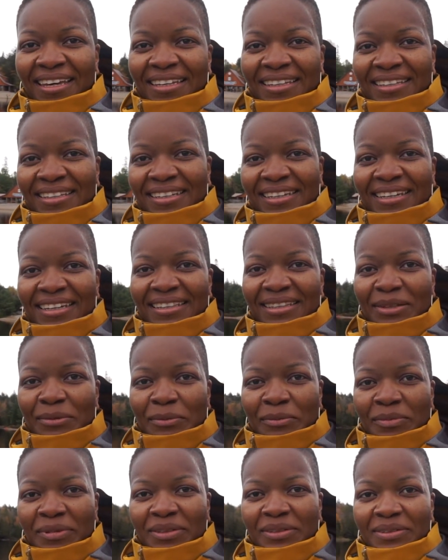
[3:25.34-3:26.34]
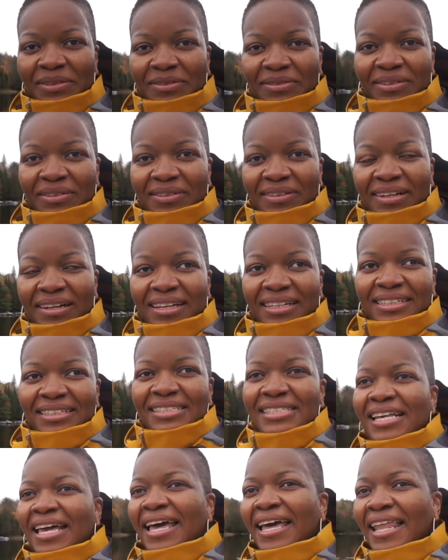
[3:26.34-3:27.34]
Look at the beautiful colors.
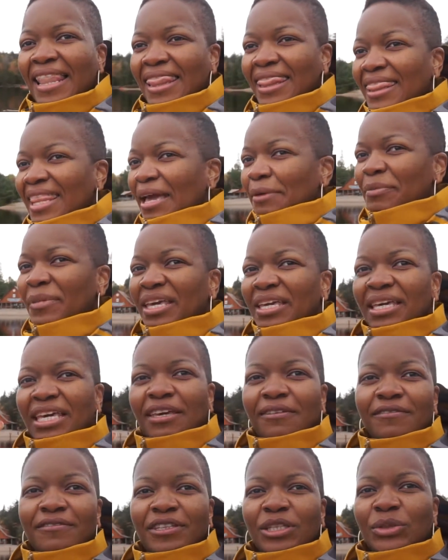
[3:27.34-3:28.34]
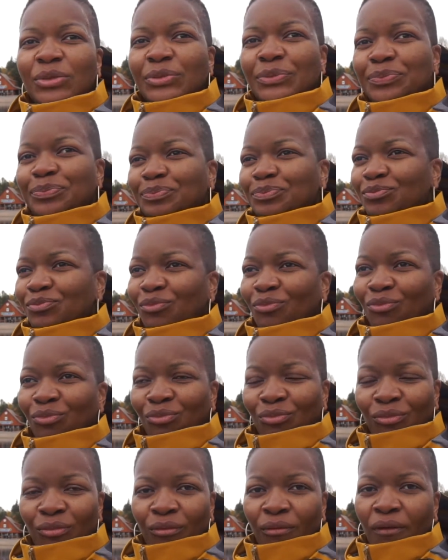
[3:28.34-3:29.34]
Let me give you.
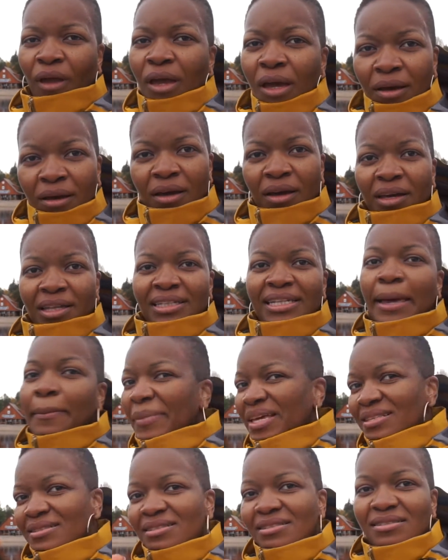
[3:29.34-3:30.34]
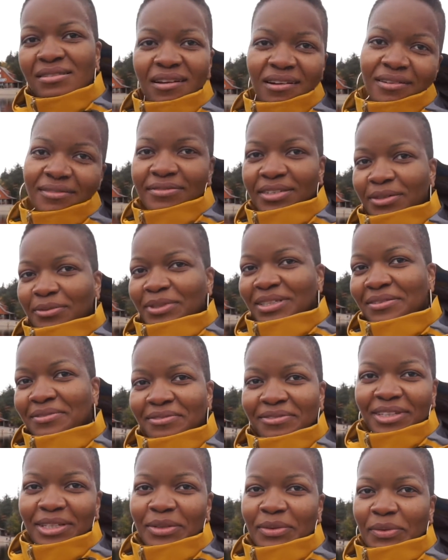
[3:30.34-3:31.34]
Let me serve you with
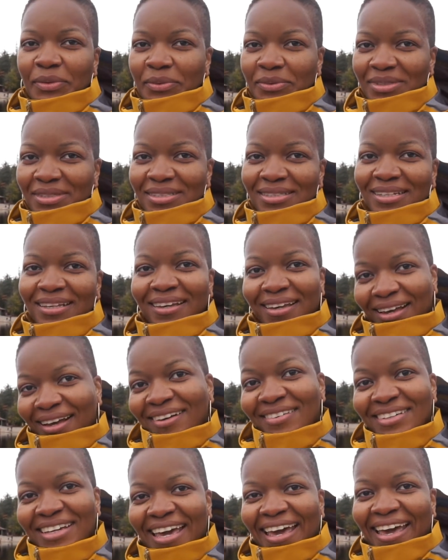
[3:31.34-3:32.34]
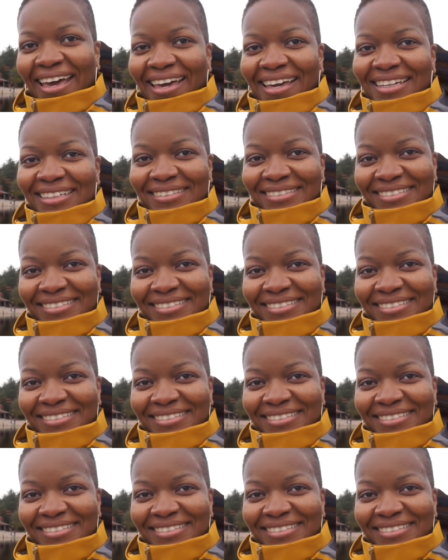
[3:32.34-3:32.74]
views. Okay?